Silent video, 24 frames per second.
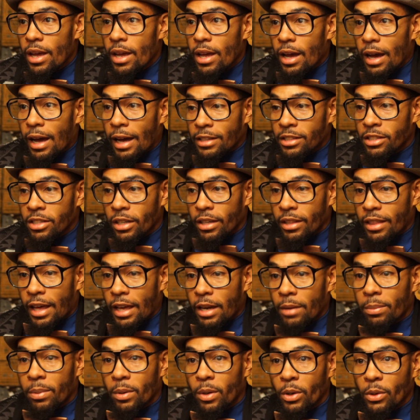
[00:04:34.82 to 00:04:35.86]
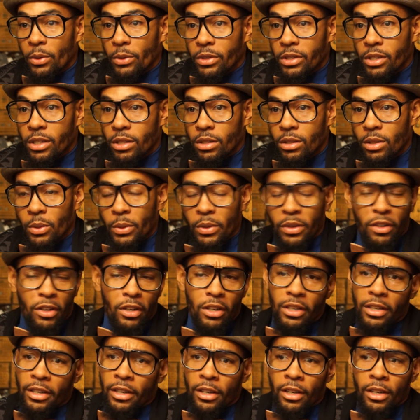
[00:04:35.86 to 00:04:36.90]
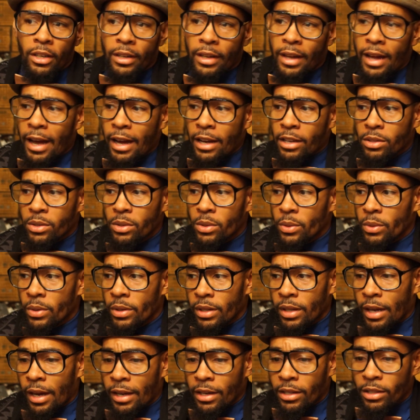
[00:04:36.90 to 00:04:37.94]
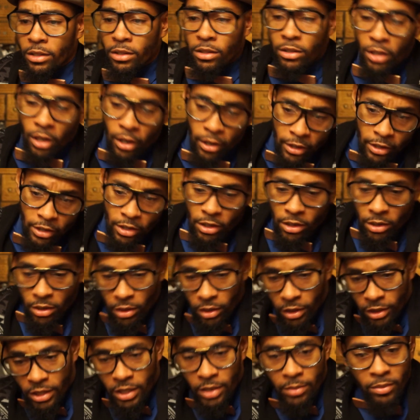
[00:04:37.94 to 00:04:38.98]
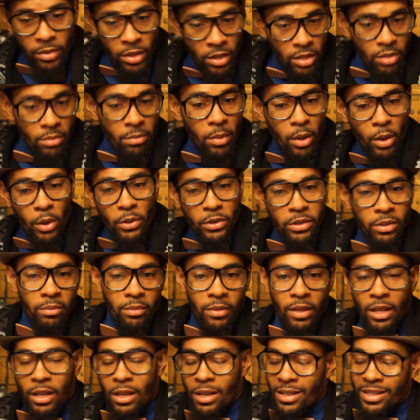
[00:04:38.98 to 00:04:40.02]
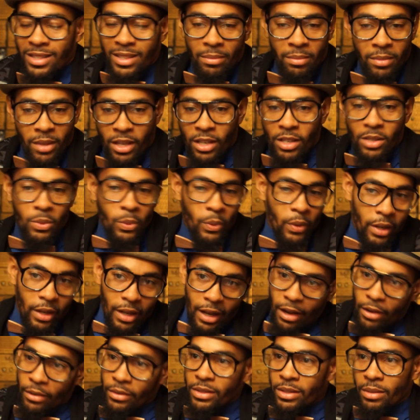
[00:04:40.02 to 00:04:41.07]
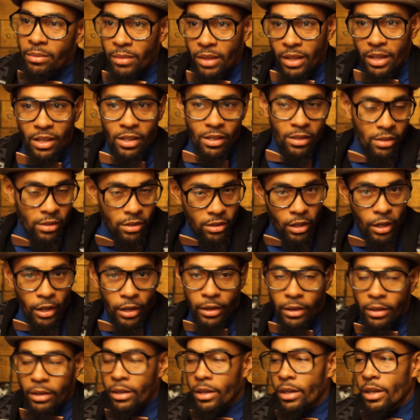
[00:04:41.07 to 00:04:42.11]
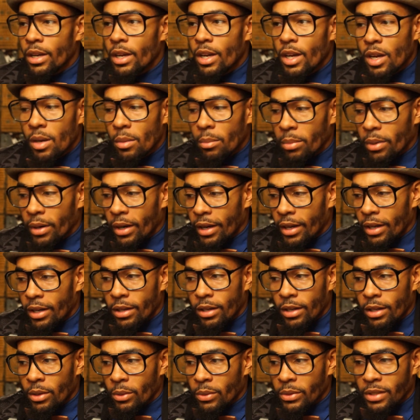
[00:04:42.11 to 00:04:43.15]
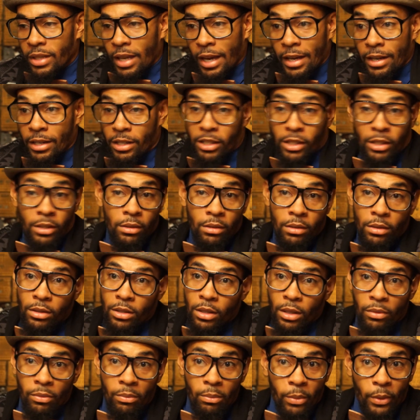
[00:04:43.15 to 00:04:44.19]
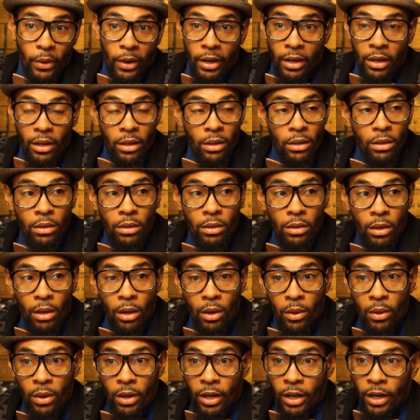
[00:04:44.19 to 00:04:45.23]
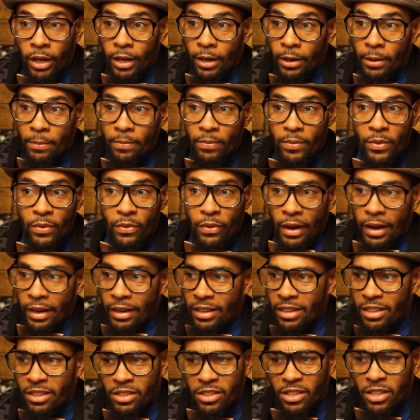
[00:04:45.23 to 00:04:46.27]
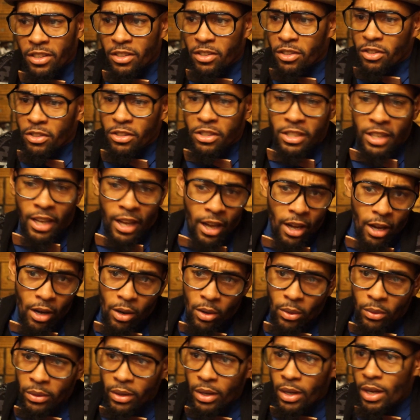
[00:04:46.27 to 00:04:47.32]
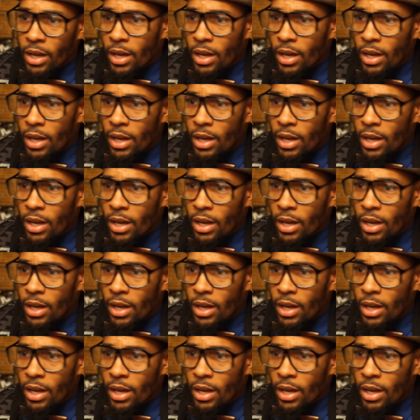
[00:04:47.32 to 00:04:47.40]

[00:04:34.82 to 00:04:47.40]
I took that approach to it early in high school, and kind of started attempting to mold some things. Some things went out, some things stuck, but it was kind of just from branding, you know, finding a signature sound.